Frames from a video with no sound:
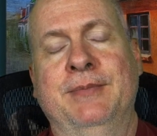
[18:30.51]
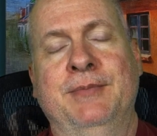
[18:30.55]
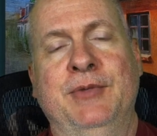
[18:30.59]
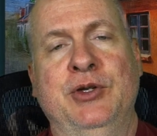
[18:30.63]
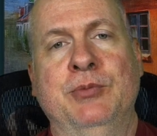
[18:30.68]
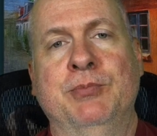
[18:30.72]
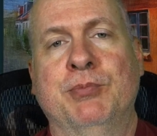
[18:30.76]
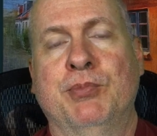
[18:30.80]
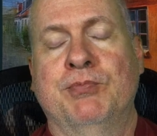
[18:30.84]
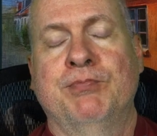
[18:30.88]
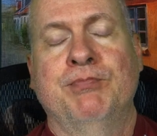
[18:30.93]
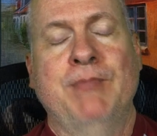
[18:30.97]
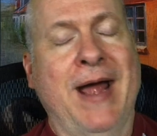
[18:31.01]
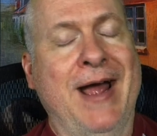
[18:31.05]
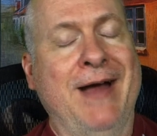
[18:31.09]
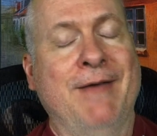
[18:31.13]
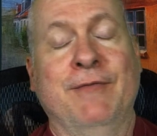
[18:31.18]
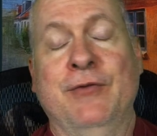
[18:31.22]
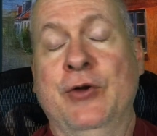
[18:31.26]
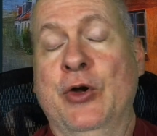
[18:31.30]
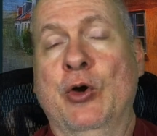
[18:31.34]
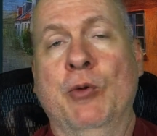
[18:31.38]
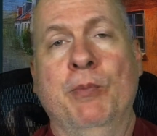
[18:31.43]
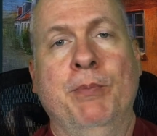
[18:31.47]
You have
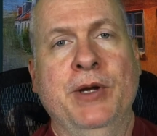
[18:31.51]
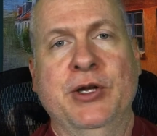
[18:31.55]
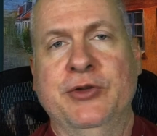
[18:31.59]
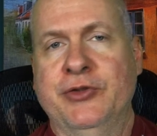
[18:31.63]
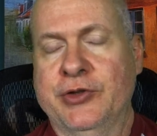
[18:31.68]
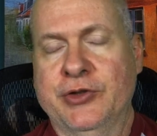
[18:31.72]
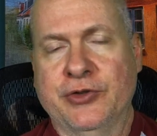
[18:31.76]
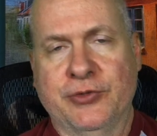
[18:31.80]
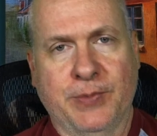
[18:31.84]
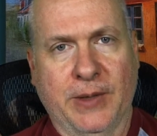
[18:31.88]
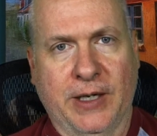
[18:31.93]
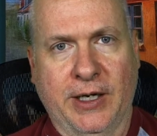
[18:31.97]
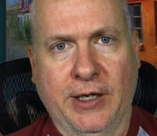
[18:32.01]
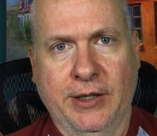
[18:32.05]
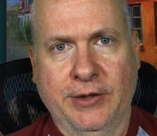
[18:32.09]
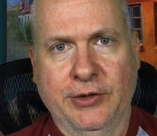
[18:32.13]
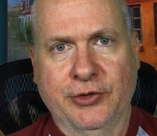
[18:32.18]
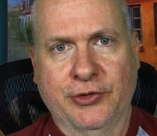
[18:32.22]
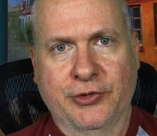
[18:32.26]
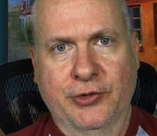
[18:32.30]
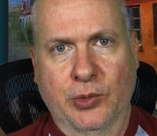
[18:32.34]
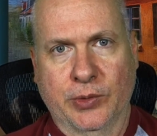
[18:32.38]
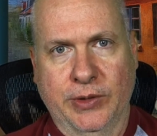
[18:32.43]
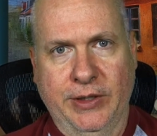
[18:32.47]
no business behind the
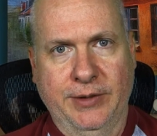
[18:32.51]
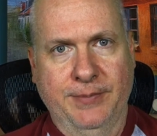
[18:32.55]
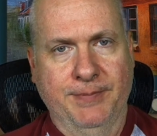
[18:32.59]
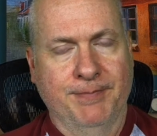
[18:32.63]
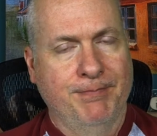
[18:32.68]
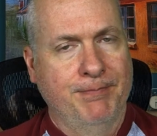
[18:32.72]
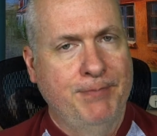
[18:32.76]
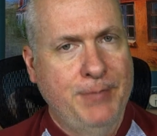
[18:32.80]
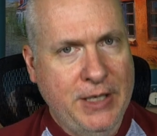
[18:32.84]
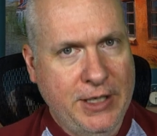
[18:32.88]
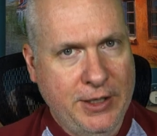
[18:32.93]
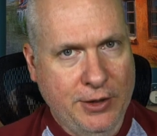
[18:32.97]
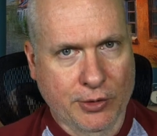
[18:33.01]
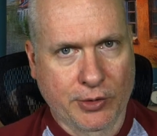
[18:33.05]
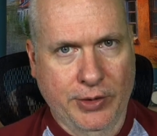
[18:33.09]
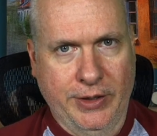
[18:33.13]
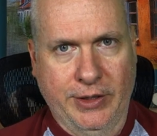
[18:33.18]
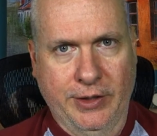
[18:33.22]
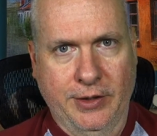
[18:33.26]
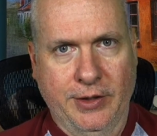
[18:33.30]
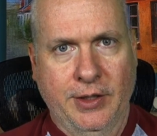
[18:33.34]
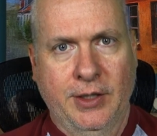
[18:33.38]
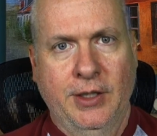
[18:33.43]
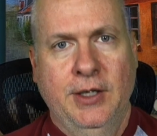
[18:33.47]
screen, period.